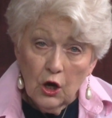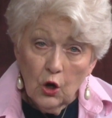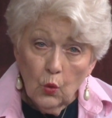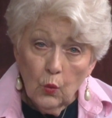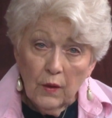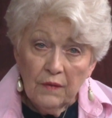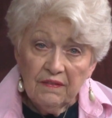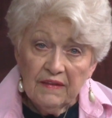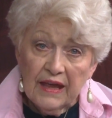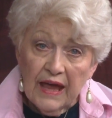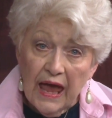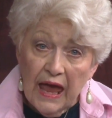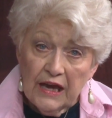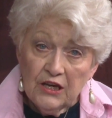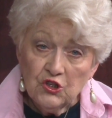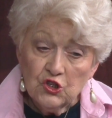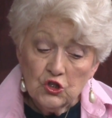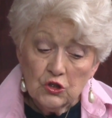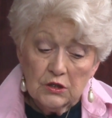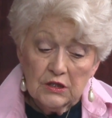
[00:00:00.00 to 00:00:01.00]
when the
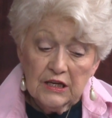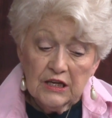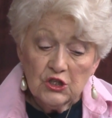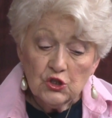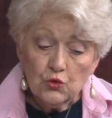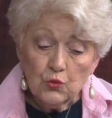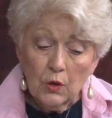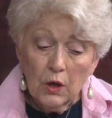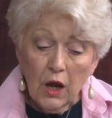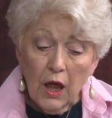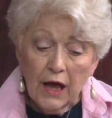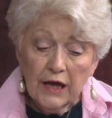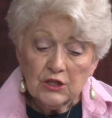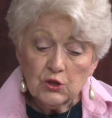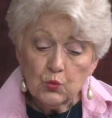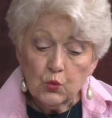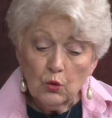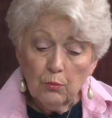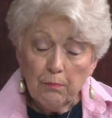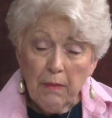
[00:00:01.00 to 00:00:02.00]
ancient
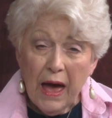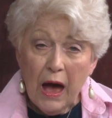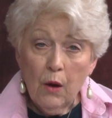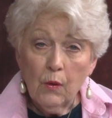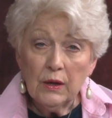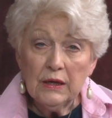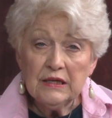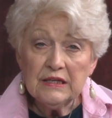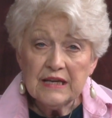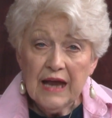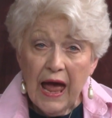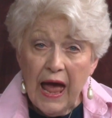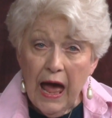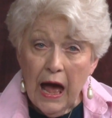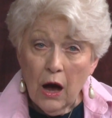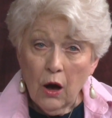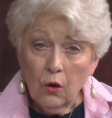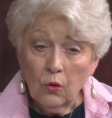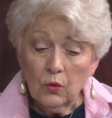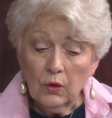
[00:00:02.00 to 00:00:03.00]
Israelites were bowing
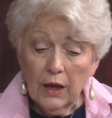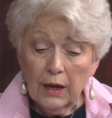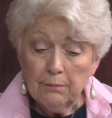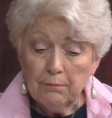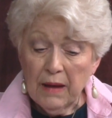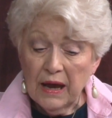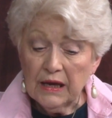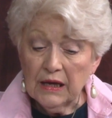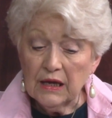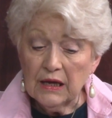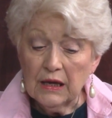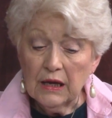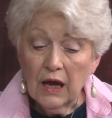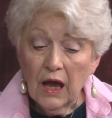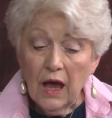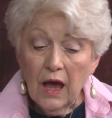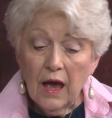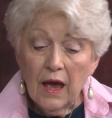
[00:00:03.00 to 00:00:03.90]
down and making